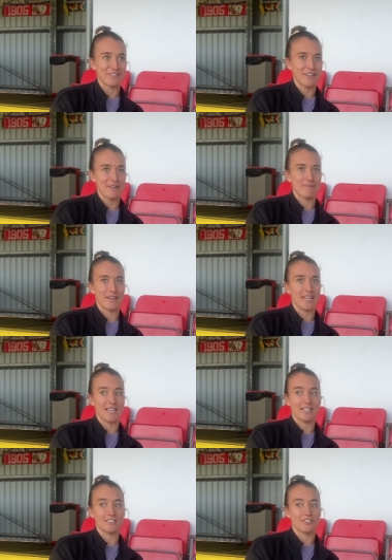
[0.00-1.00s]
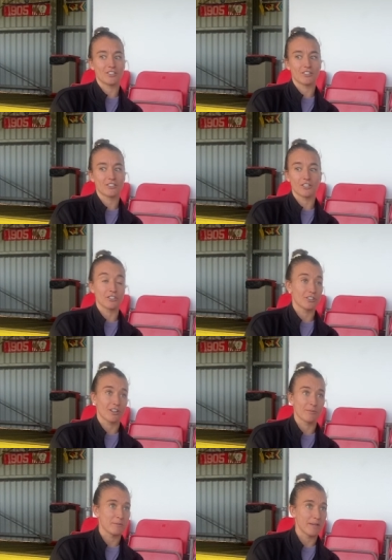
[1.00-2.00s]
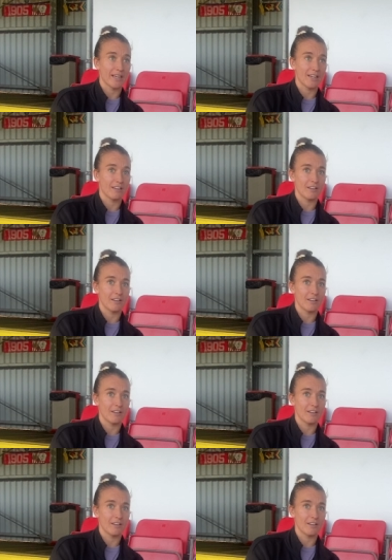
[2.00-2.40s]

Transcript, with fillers: Um, it's just such a good club to be at.